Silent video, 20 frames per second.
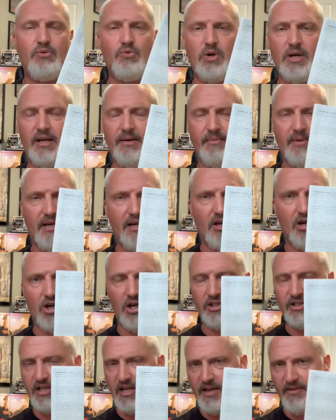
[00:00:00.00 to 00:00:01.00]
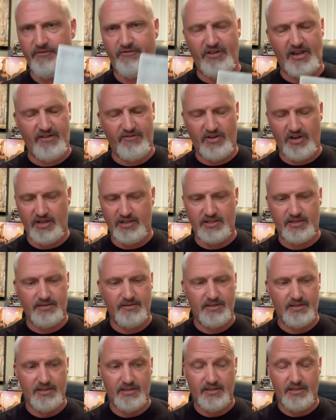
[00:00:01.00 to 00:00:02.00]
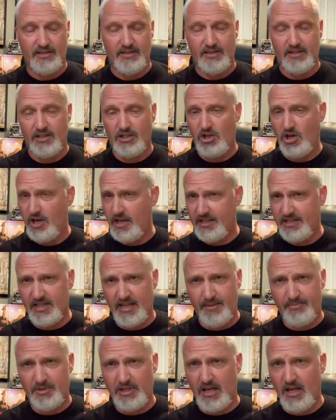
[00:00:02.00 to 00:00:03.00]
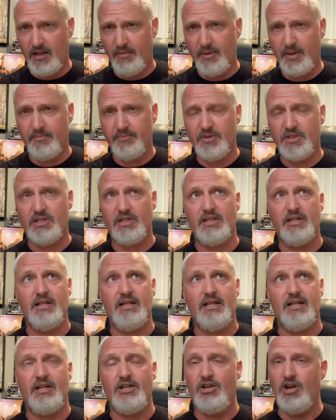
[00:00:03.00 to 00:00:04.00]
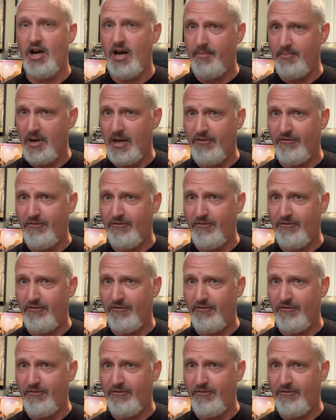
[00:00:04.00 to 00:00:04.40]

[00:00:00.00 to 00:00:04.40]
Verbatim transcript: one of my all-time favorite concept albums. Not my